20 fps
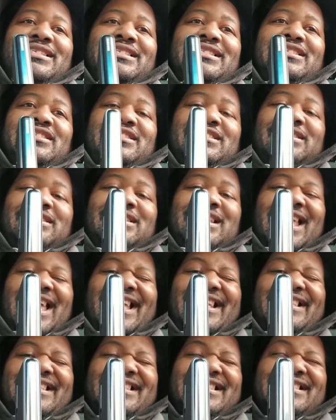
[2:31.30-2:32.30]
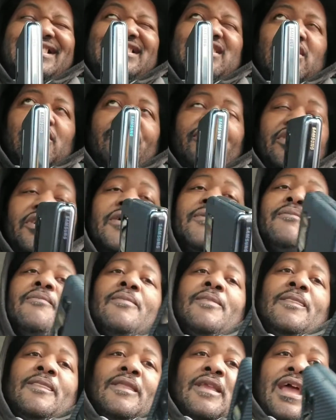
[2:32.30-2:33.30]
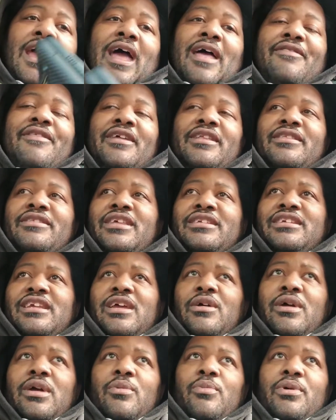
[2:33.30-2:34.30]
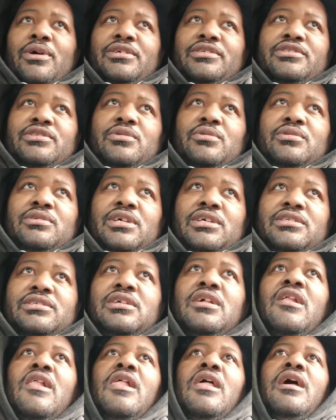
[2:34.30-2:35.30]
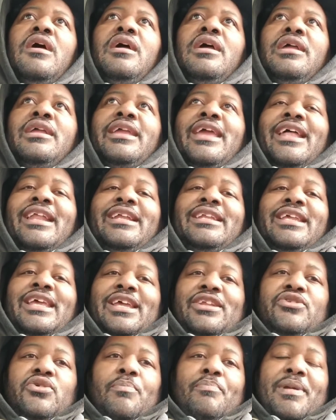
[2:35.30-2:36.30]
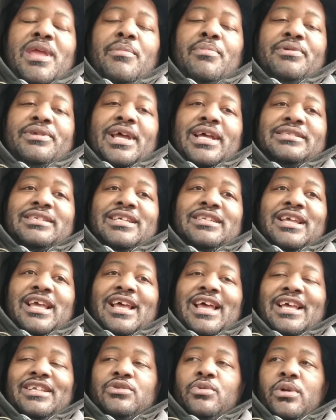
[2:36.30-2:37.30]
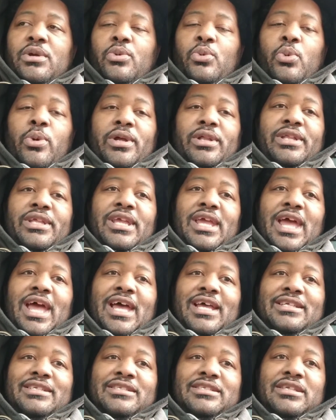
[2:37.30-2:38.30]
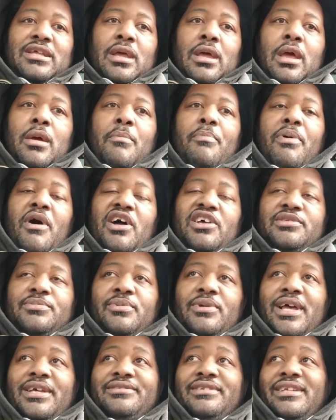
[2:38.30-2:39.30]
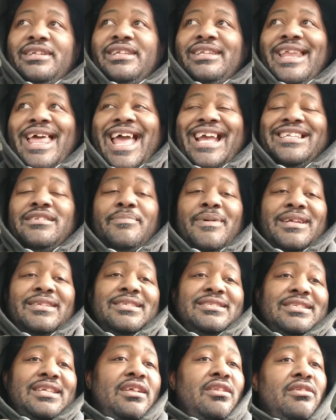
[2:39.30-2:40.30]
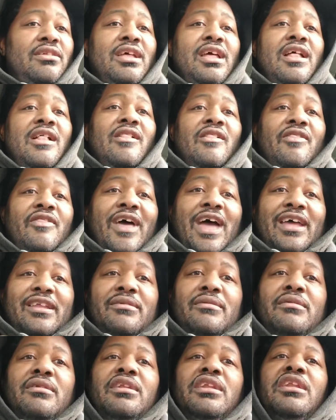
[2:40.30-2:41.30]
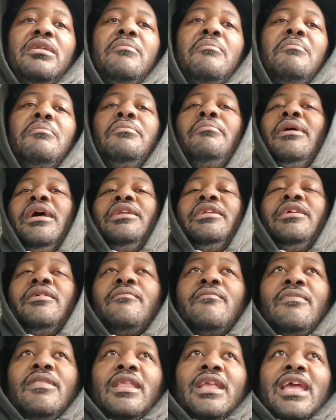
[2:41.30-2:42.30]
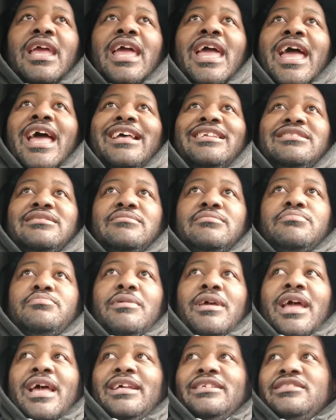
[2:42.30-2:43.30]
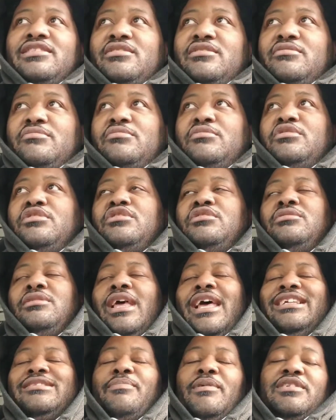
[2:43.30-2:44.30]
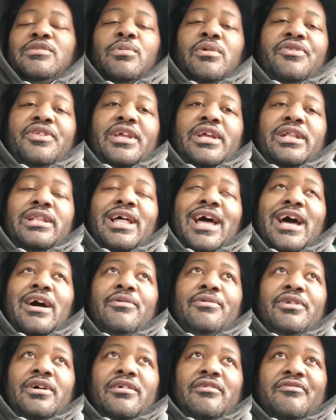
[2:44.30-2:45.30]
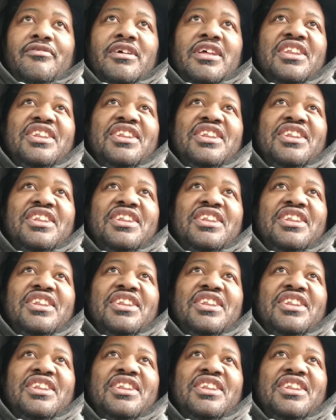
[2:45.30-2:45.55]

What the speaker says: silver. I think it was to just get it into people's hands as quickly as possible, as they didn't expect to sell that many, especially with the cloud of